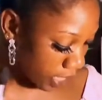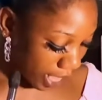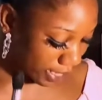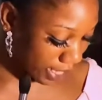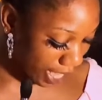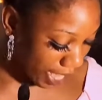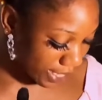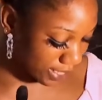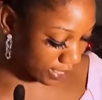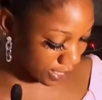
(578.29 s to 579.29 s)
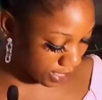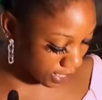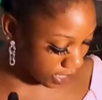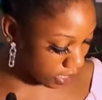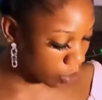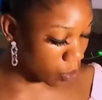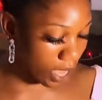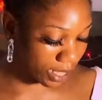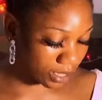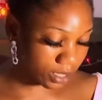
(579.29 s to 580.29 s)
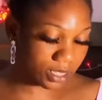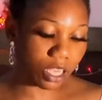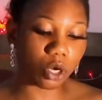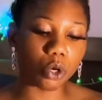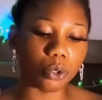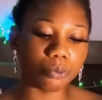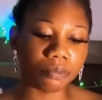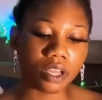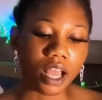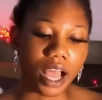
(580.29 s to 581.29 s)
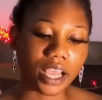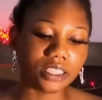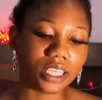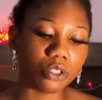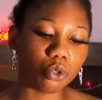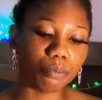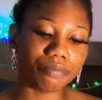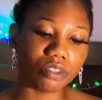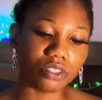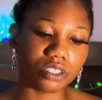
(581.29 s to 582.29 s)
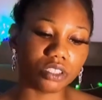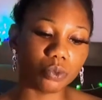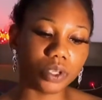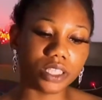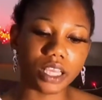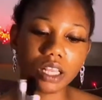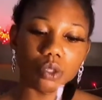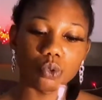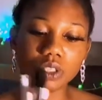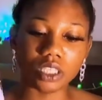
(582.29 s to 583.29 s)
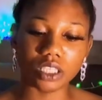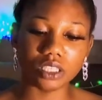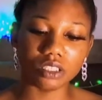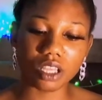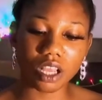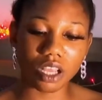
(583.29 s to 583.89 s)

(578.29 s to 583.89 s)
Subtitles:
And guys, see, look at this eyeshadow brush, the way they are looking.